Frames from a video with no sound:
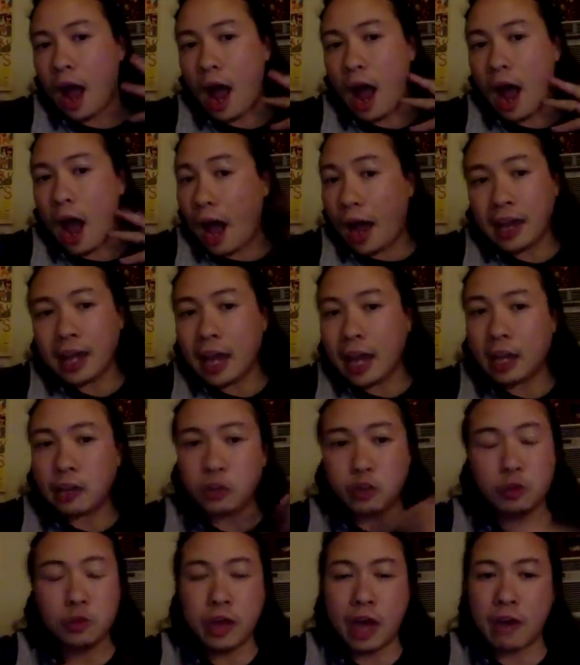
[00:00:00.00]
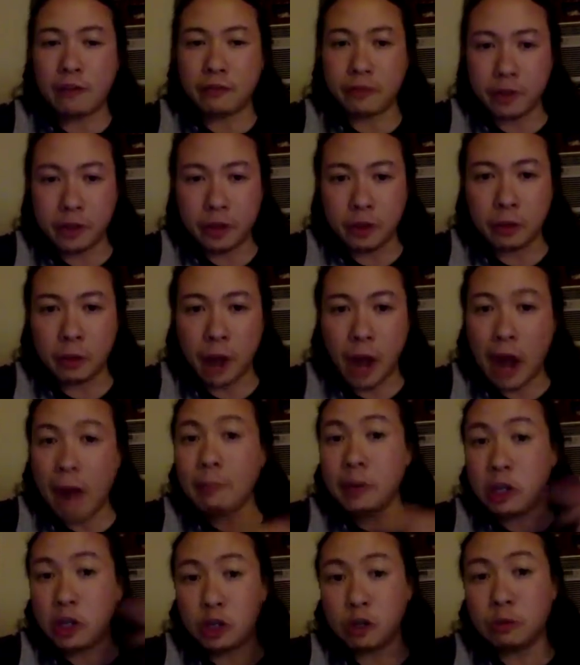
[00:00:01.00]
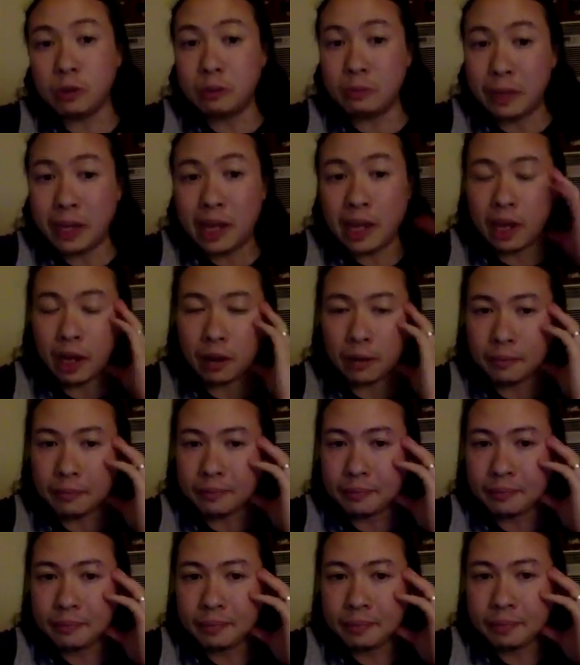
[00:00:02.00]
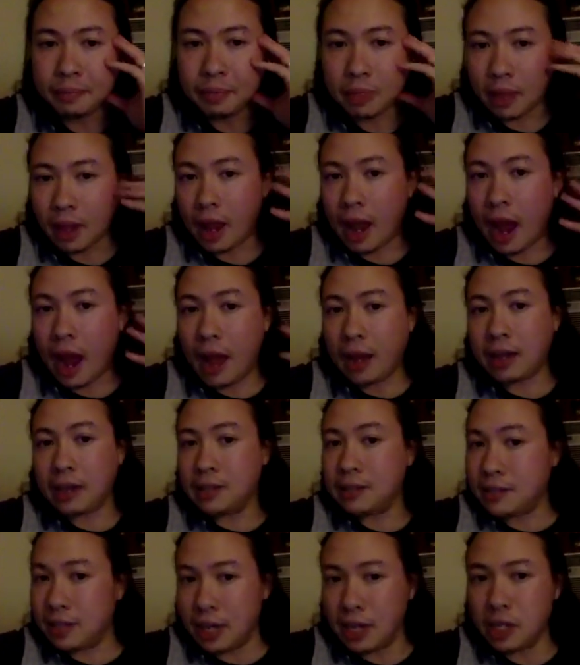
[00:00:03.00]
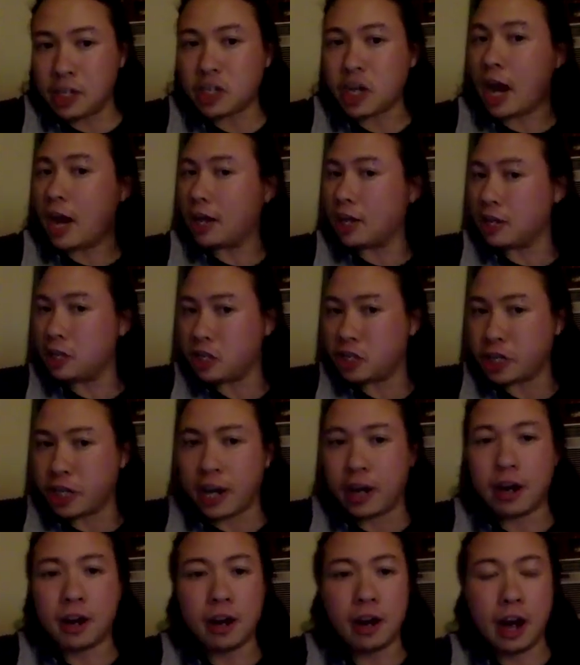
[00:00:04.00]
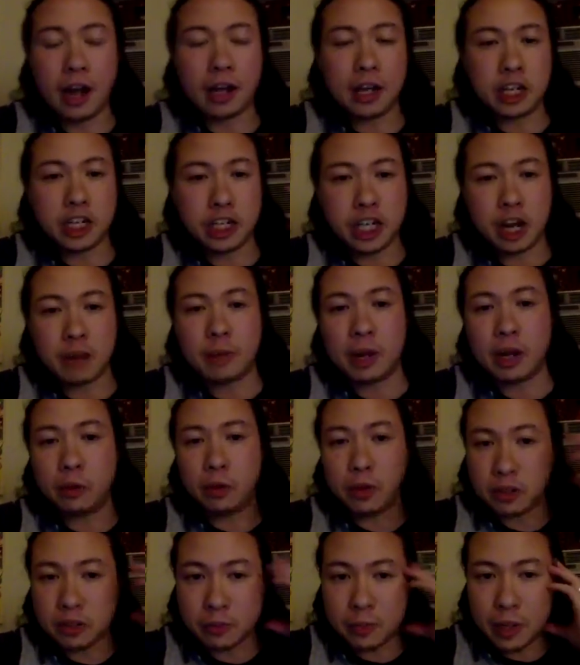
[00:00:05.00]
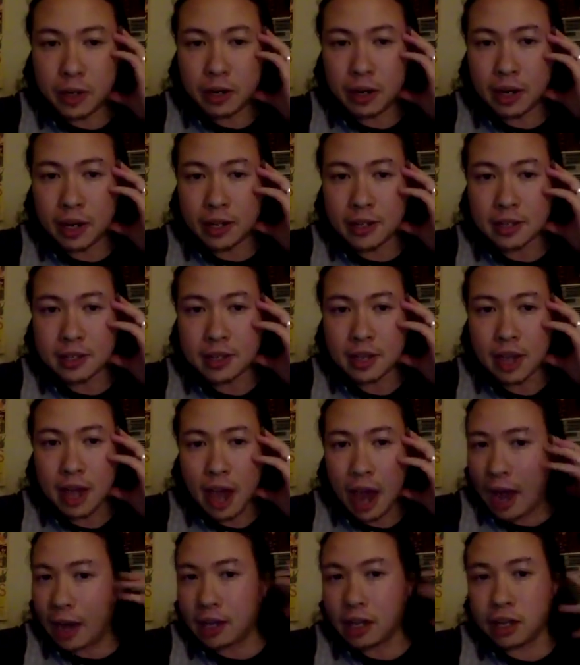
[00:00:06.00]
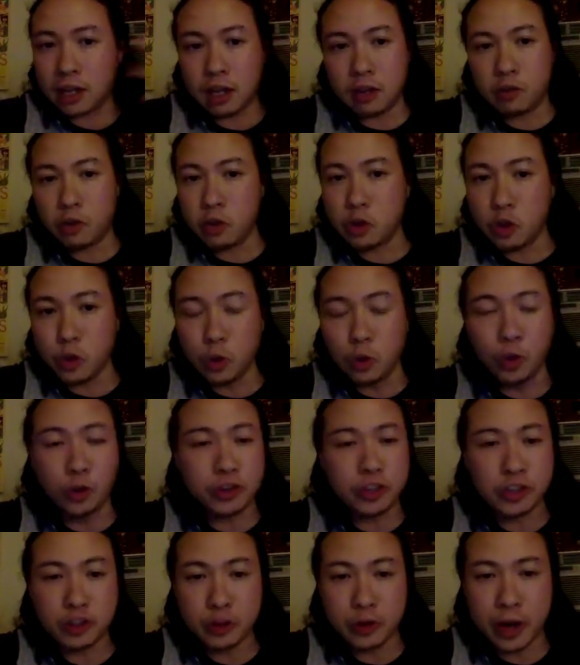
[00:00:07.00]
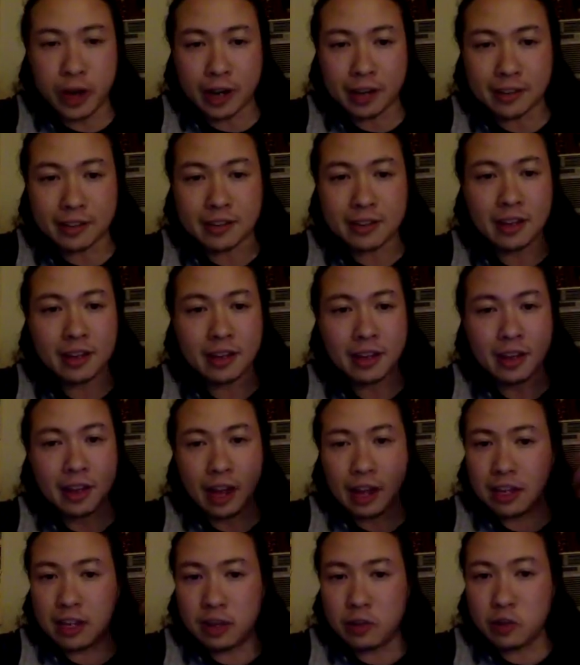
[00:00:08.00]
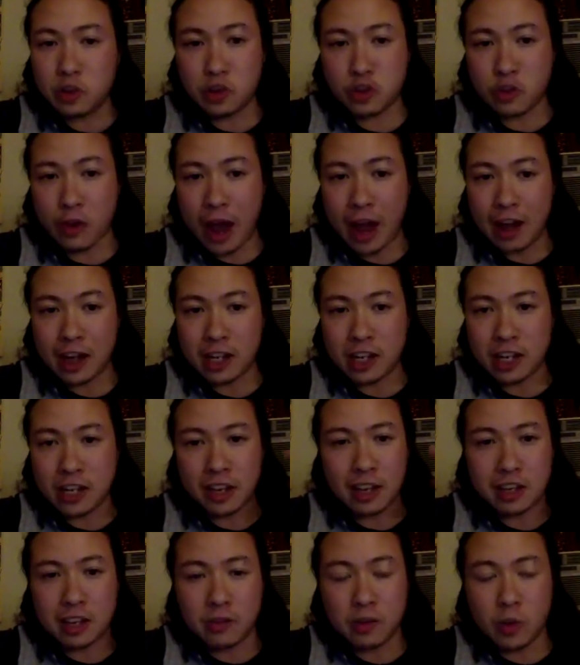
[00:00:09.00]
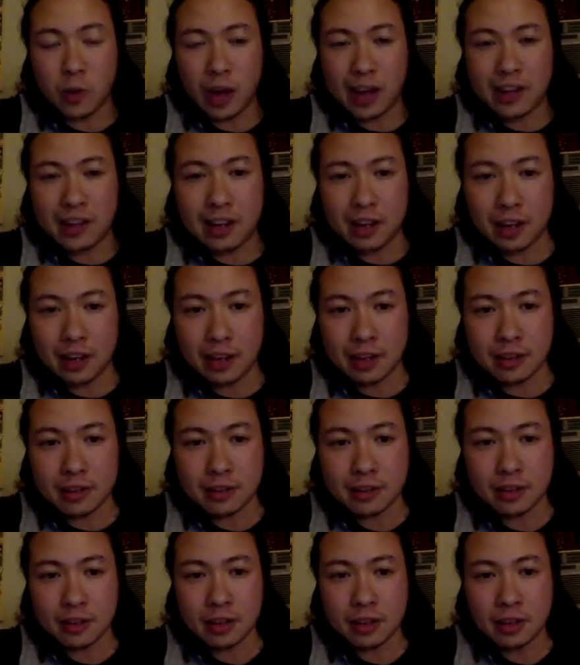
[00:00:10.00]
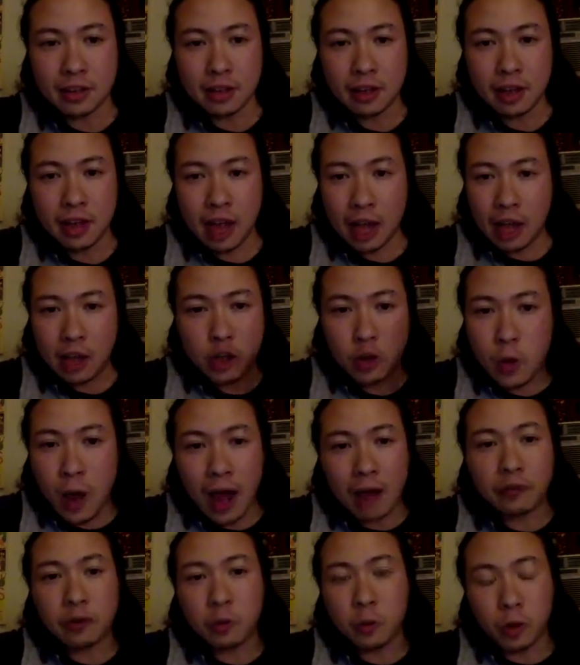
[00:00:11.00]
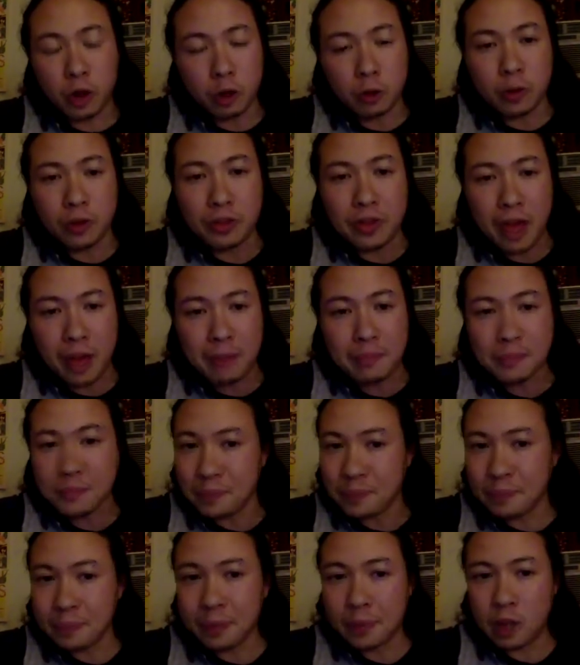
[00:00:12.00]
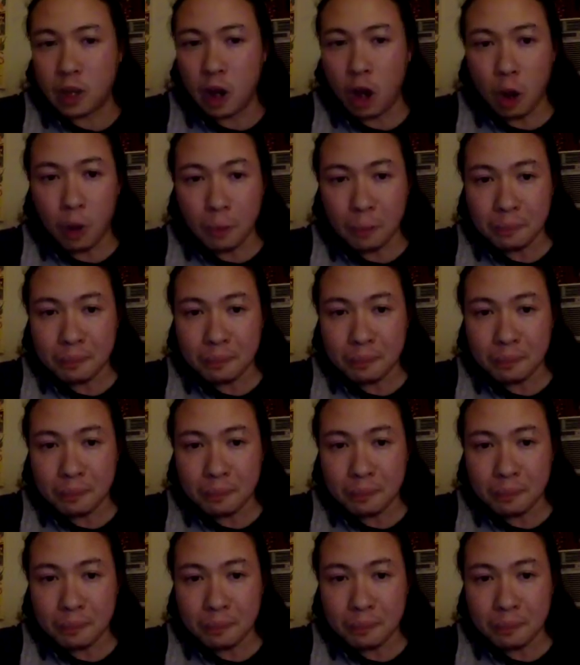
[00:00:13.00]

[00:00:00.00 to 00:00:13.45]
I can't do that for you. I'm a human being. I can teach, I can share my own experience. I can give you tools and tricks. I can give you strategies. I can give you ideas. And you have to work with them, you know?